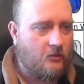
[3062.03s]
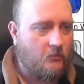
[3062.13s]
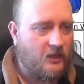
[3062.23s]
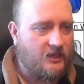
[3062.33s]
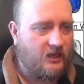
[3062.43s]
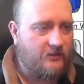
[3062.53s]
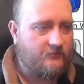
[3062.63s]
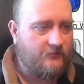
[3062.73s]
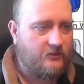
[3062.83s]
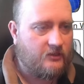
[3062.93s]
my
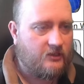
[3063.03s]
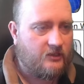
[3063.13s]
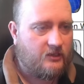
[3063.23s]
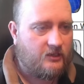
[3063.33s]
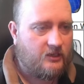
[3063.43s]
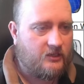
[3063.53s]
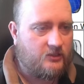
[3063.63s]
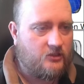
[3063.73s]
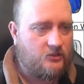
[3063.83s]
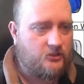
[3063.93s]
cliff, and
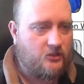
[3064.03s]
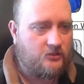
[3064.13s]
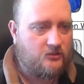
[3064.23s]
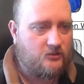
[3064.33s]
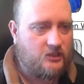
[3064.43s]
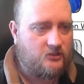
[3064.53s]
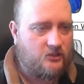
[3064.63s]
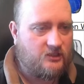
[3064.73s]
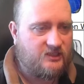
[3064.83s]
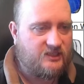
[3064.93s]
it's just not
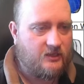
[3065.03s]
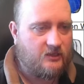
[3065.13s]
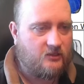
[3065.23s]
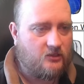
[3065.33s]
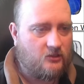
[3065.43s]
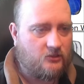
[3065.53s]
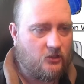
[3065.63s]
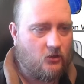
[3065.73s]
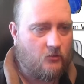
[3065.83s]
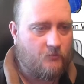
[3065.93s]
just a
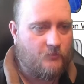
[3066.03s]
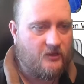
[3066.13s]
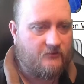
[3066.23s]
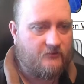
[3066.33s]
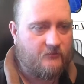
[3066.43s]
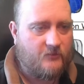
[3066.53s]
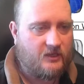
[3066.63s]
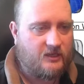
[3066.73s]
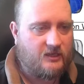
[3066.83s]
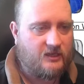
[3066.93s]
copy of
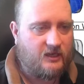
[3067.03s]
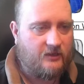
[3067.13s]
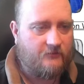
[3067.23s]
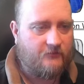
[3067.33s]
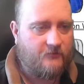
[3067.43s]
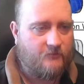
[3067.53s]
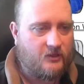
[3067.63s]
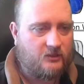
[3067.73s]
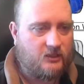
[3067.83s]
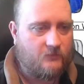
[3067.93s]
my cliff,
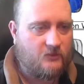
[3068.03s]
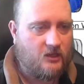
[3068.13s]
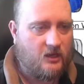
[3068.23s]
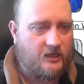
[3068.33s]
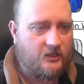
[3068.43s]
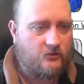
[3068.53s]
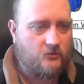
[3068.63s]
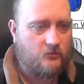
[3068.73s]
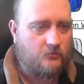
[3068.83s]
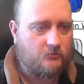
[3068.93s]
but I'm trying
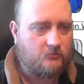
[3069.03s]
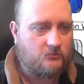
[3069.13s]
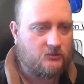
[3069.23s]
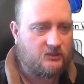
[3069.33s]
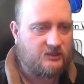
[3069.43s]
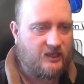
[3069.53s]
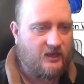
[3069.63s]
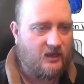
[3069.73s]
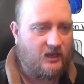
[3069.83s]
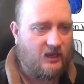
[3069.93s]
to stay
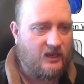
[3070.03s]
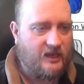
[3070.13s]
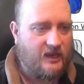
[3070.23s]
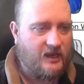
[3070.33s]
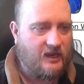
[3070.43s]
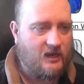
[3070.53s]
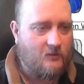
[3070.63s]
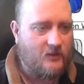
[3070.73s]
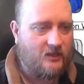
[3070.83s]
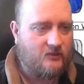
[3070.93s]
a little
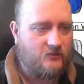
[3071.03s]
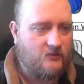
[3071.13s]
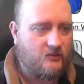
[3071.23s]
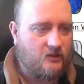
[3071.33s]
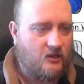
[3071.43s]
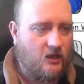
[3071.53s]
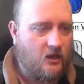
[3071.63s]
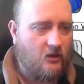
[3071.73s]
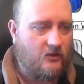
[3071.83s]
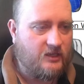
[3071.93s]
bit
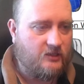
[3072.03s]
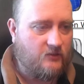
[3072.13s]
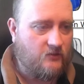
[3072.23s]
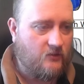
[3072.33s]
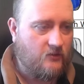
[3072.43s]
along it,